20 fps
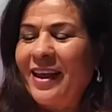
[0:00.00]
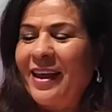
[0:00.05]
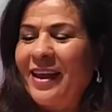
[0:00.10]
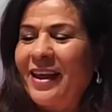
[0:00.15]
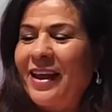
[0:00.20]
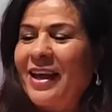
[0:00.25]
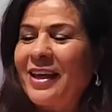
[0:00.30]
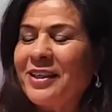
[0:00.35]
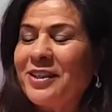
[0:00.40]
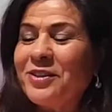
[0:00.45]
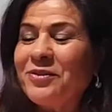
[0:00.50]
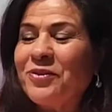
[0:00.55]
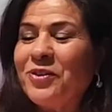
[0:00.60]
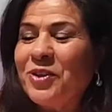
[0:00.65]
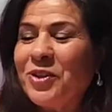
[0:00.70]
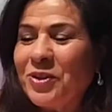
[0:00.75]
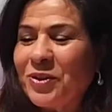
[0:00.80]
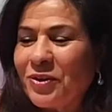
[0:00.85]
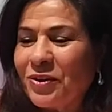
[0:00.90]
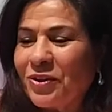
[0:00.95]
And if
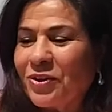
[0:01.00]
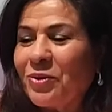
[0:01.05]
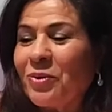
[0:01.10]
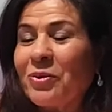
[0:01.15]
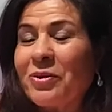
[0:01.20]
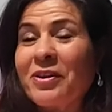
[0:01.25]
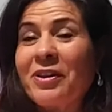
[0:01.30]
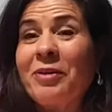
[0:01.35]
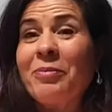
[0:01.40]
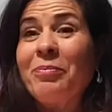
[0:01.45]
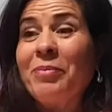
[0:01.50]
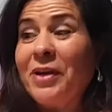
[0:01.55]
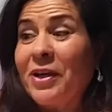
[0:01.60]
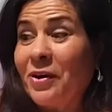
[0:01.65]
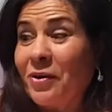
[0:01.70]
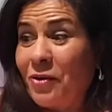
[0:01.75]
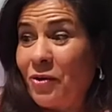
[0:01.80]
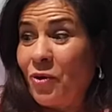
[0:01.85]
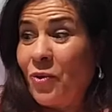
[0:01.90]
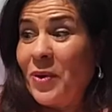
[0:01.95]
you thought the
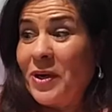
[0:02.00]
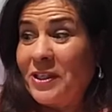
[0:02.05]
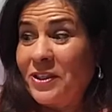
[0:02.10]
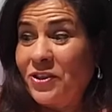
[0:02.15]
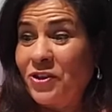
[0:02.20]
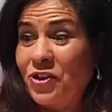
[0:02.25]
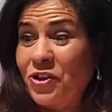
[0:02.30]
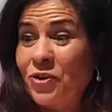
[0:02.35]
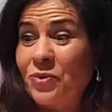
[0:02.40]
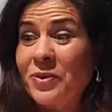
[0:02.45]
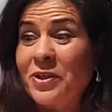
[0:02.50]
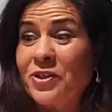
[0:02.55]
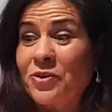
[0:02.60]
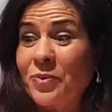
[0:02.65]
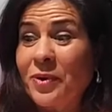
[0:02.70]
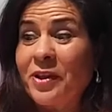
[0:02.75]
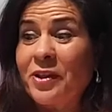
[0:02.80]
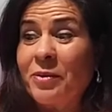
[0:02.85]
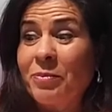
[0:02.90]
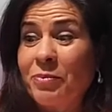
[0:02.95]
bigger question was
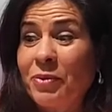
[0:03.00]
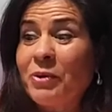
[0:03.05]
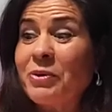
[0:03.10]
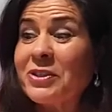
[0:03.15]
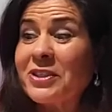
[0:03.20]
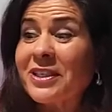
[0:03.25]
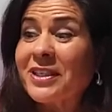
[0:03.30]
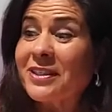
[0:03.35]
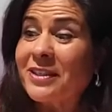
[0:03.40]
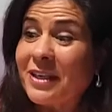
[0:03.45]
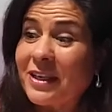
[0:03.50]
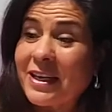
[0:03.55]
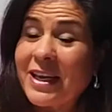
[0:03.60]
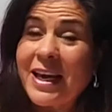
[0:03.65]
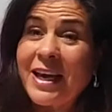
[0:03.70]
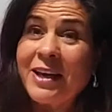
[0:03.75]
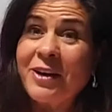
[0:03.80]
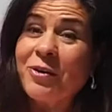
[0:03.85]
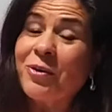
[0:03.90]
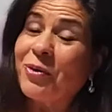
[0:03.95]
whether books
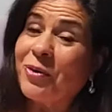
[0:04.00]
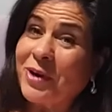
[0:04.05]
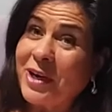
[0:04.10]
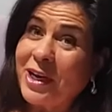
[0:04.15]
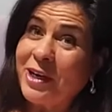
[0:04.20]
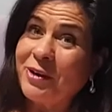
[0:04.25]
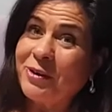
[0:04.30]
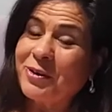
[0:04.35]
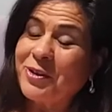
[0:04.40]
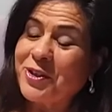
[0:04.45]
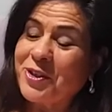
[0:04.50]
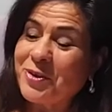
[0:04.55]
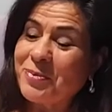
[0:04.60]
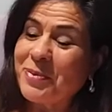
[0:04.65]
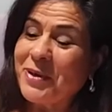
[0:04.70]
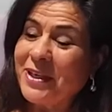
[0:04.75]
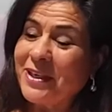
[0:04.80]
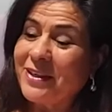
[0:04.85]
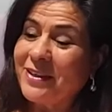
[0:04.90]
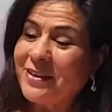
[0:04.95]
can or cannot
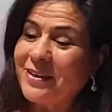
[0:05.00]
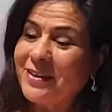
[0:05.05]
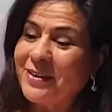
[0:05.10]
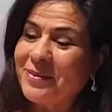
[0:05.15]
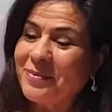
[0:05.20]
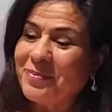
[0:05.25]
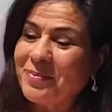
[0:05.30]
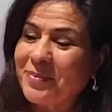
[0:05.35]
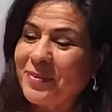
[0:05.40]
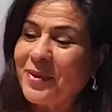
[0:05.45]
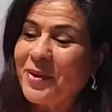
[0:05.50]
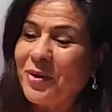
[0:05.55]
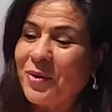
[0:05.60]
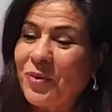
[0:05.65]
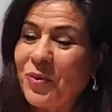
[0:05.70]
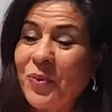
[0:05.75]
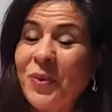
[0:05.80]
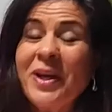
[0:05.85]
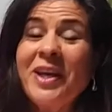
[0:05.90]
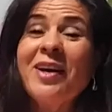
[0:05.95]
speak,
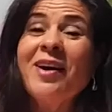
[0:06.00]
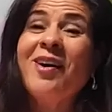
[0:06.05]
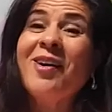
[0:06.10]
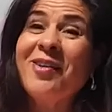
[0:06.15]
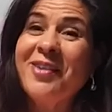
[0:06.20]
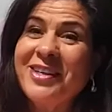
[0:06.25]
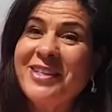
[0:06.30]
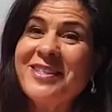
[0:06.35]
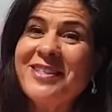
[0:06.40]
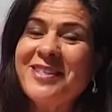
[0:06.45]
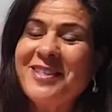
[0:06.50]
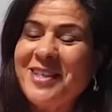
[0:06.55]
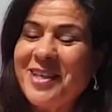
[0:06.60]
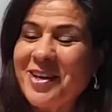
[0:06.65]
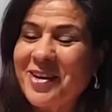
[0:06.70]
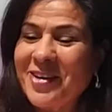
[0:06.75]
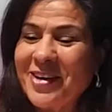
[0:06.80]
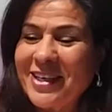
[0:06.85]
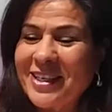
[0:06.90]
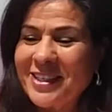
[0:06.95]
we are in
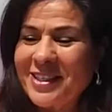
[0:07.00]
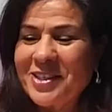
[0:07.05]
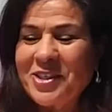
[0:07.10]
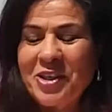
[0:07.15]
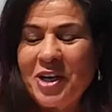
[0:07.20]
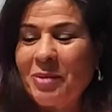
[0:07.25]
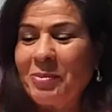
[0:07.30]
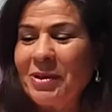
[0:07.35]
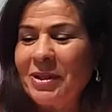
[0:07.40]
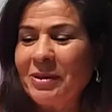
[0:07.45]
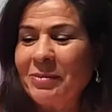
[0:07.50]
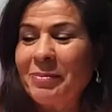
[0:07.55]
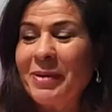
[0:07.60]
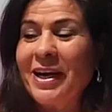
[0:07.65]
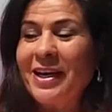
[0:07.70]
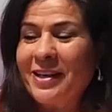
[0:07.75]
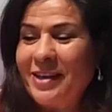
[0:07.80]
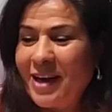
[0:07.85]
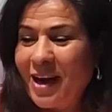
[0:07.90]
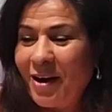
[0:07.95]
serious trouble. By
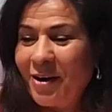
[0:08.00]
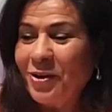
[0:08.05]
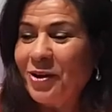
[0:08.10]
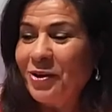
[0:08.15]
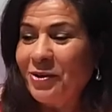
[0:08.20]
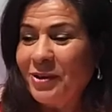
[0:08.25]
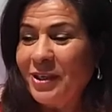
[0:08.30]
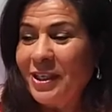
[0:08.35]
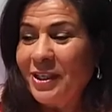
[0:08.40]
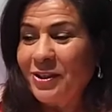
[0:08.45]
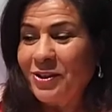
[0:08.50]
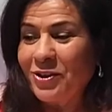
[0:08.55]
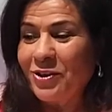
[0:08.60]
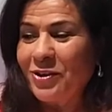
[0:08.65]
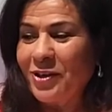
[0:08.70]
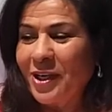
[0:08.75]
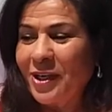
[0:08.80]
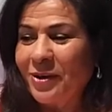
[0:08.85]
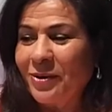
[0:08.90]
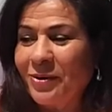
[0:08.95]
now you need to
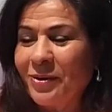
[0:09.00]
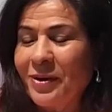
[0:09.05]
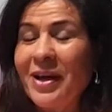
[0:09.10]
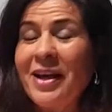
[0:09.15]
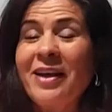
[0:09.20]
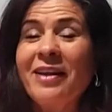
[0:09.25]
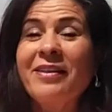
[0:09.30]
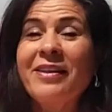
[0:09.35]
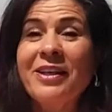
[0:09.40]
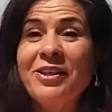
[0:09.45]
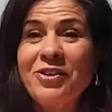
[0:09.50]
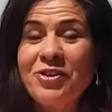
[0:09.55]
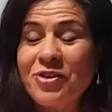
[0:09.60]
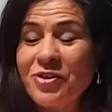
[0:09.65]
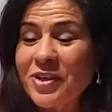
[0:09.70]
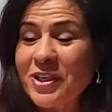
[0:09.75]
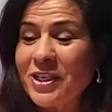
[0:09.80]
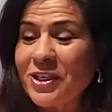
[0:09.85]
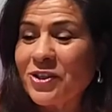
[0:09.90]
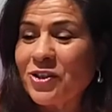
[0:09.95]
know that
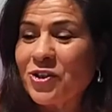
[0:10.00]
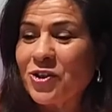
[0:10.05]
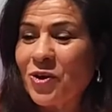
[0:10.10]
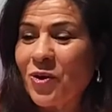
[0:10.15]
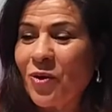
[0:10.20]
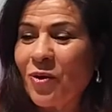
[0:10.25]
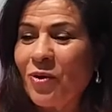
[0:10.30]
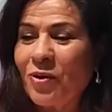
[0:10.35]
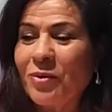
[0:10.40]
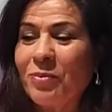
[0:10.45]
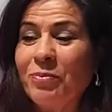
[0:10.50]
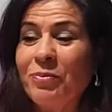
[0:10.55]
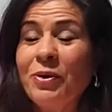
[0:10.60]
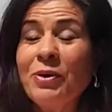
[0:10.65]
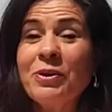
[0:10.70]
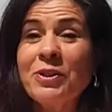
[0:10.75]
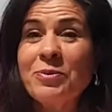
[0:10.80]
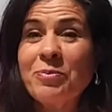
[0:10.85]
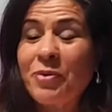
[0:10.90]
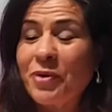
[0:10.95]
trees talk,
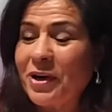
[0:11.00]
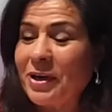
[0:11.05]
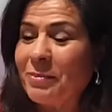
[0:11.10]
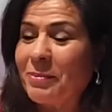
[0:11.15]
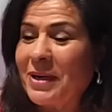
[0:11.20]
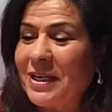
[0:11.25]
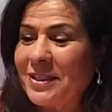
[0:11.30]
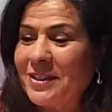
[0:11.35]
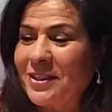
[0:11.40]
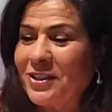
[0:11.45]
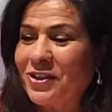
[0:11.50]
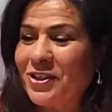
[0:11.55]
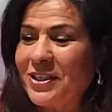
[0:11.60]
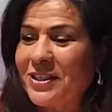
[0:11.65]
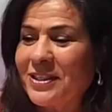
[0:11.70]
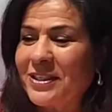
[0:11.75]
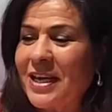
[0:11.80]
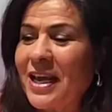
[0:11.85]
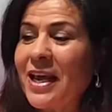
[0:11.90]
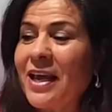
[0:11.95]
books bring
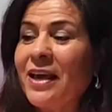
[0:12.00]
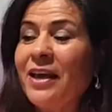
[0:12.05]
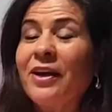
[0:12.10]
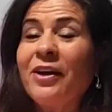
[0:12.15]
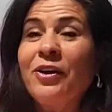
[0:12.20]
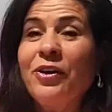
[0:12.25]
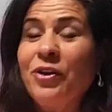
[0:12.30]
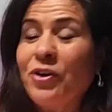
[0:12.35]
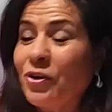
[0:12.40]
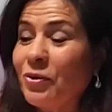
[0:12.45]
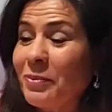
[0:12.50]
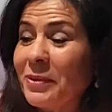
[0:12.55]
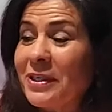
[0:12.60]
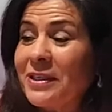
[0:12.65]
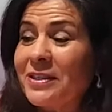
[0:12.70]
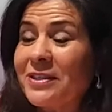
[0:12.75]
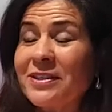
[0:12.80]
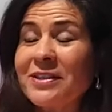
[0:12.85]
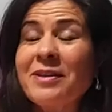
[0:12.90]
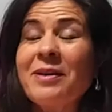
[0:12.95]
messages,
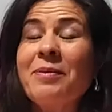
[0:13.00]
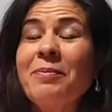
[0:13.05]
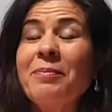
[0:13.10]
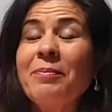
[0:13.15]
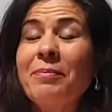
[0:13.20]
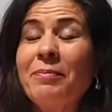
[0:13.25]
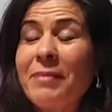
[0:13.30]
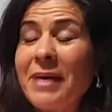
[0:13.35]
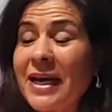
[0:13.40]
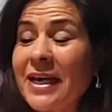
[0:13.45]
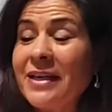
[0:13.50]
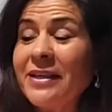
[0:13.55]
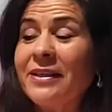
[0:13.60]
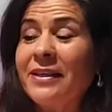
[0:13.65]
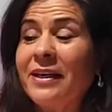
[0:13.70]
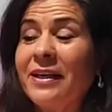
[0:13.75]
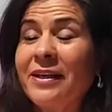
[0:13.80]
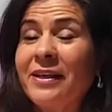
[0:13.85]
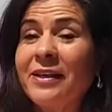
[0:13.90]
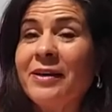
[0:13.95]
humans
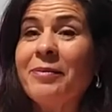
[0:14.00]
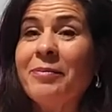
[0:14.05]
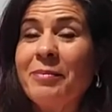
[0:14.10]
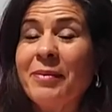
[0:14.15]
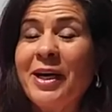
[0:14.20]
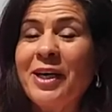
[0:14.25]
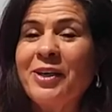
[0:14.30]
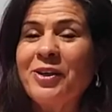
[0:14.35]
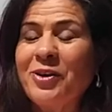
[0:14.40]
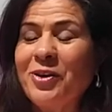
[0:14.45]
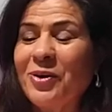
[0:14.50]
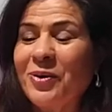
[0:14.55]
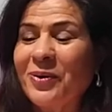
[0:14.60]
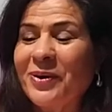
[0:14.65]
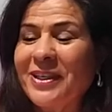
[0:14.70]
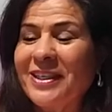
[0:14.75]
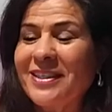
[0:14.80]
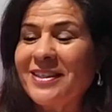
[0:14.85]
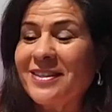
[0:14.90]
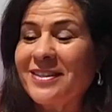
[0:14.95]
mainly make
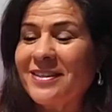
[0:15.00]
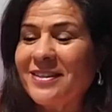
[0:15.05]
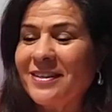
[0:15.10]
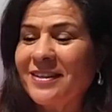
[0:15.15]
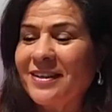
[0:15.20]
noise.